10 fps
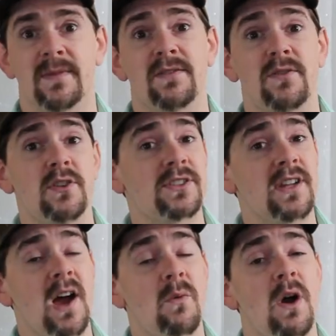First,
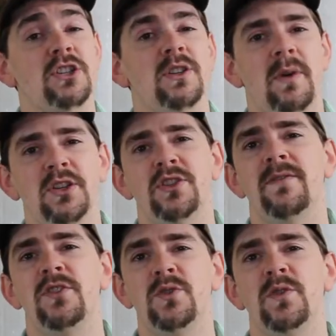I watched a bunch
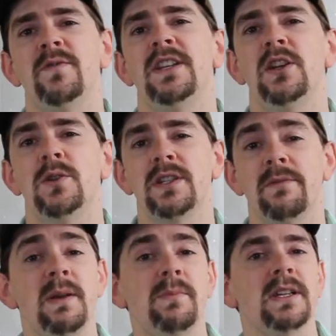of YouTube videos
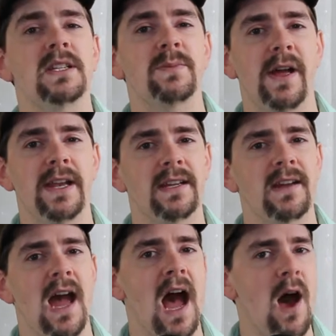of people
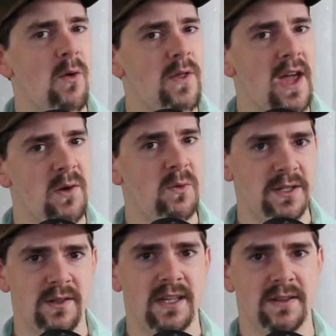explaining how they
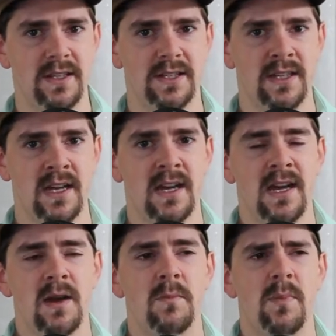whistle like this.
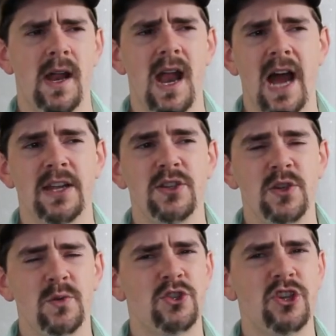But I
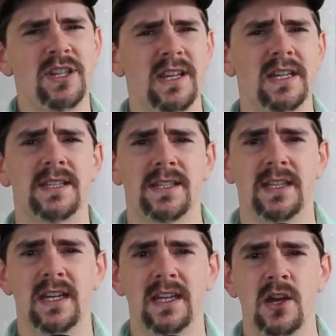knew, just like
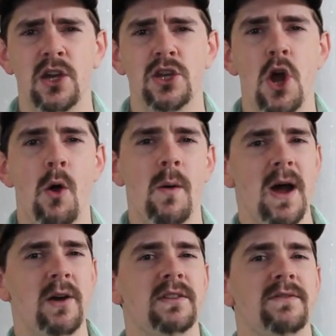singing, no amount